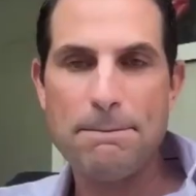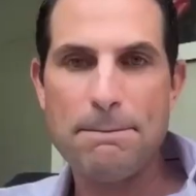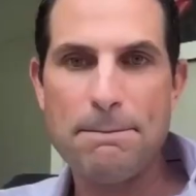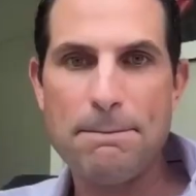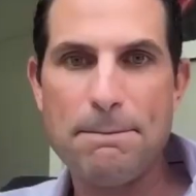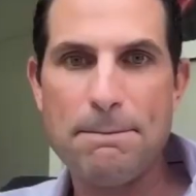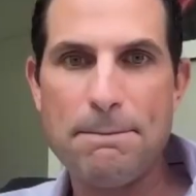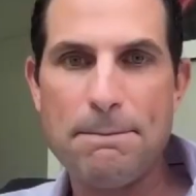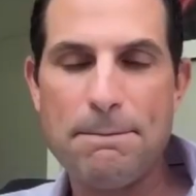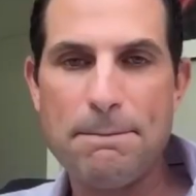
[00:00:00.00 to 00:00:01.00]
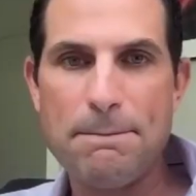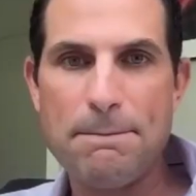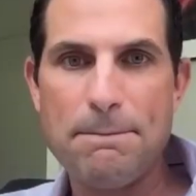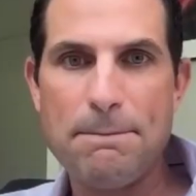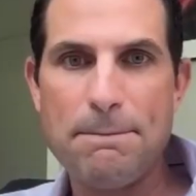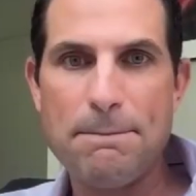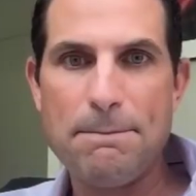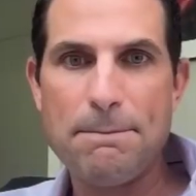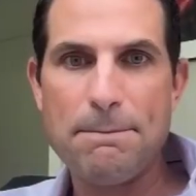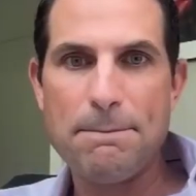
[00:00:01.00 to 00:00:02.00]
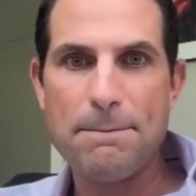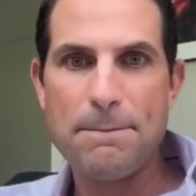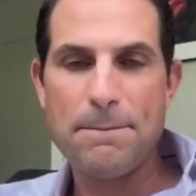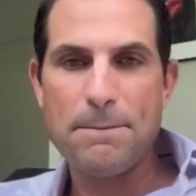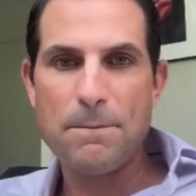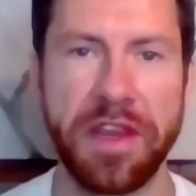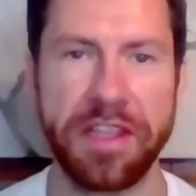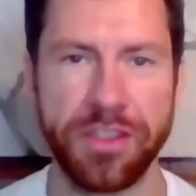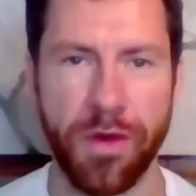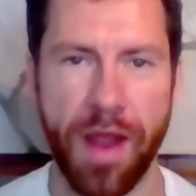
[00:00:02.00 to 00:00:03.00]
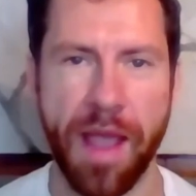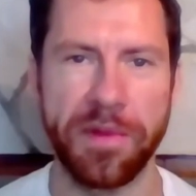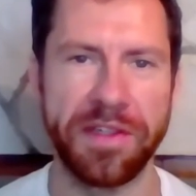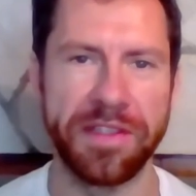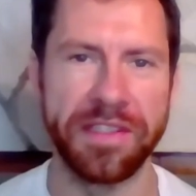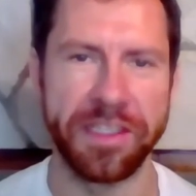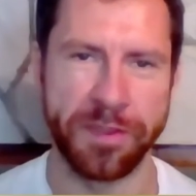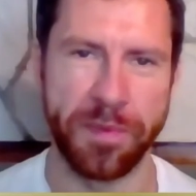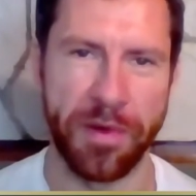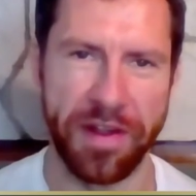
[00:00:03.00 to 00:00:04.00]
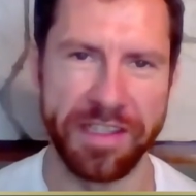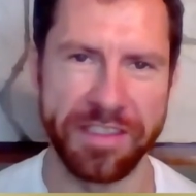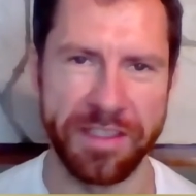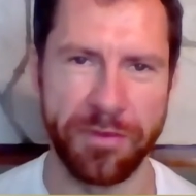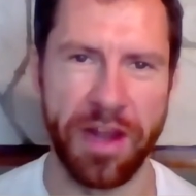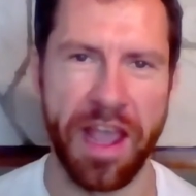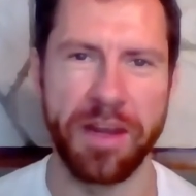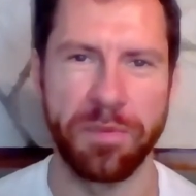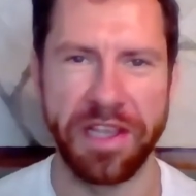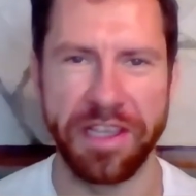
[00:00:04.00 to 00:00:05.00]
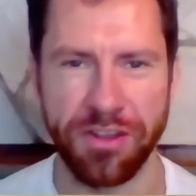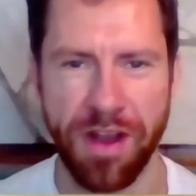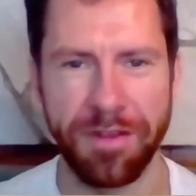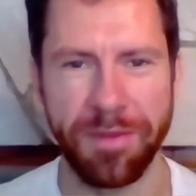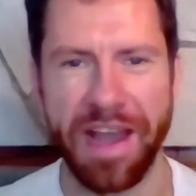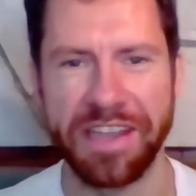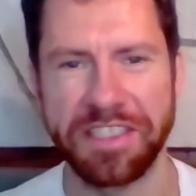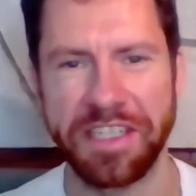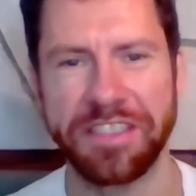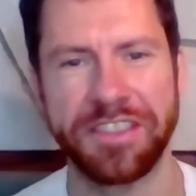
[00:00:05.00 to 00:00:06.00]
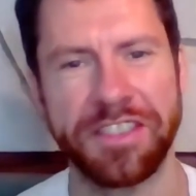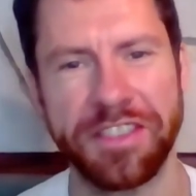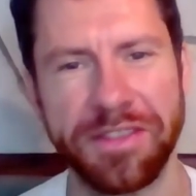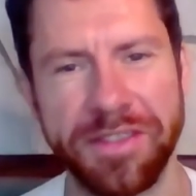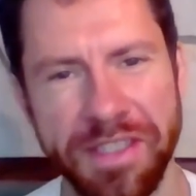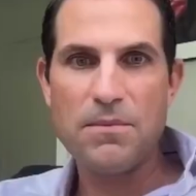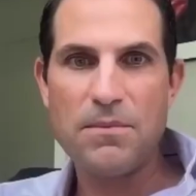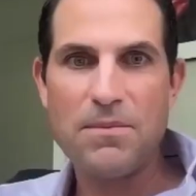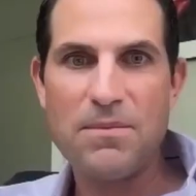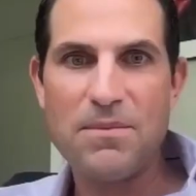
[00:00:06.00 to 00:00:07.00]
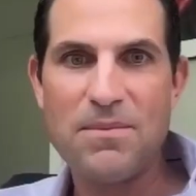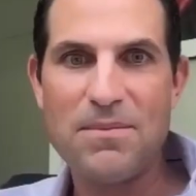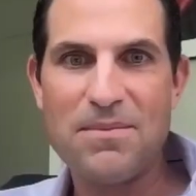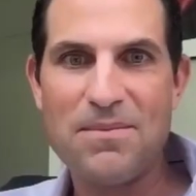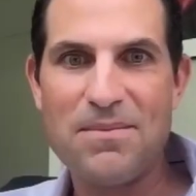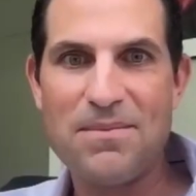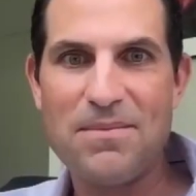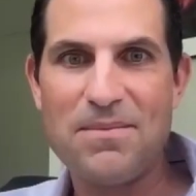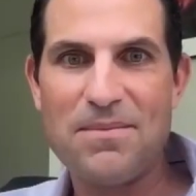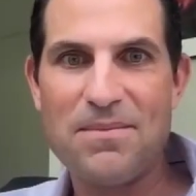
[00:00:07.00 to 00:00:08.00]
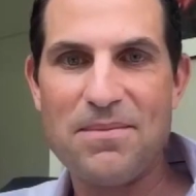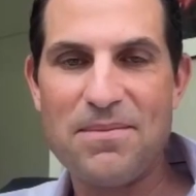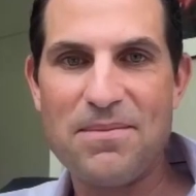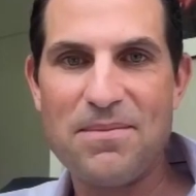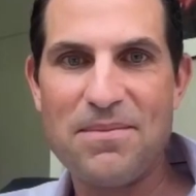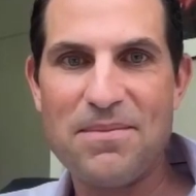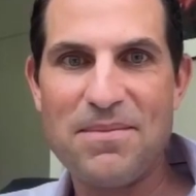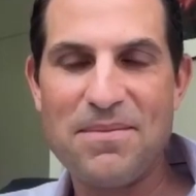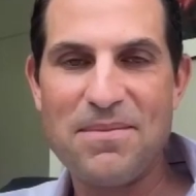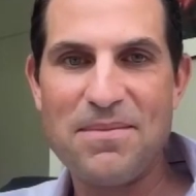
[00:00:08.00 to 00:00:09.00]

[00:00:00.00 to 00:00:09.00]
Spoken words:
of partitioning off the trees for my limited Scrabble experience when I had to play a Scrabble match against you. Do you remember we had a high stakes